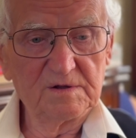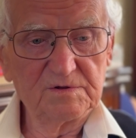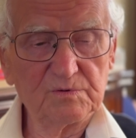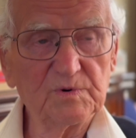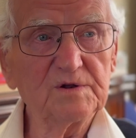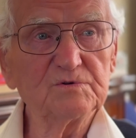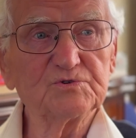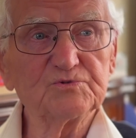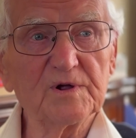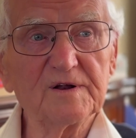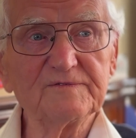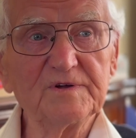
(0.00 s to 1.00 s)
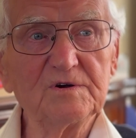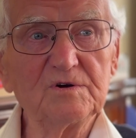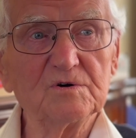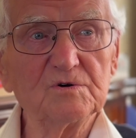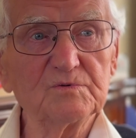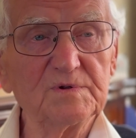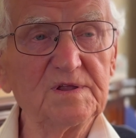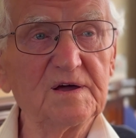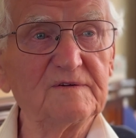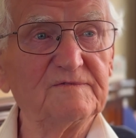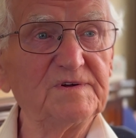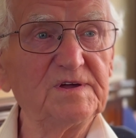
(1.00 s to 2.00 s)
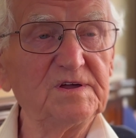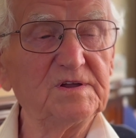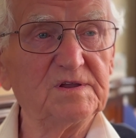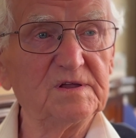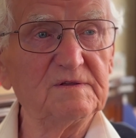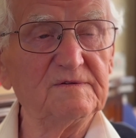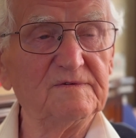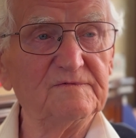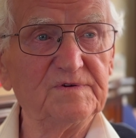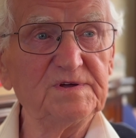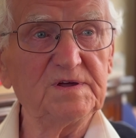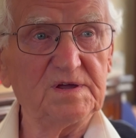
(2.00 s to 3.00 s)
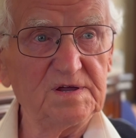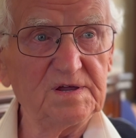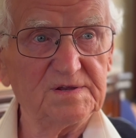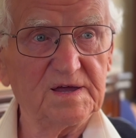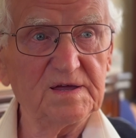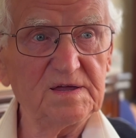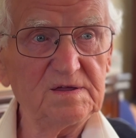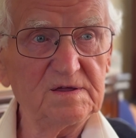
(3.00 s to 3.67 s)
To when I was 12-year-old, when they had VE Day,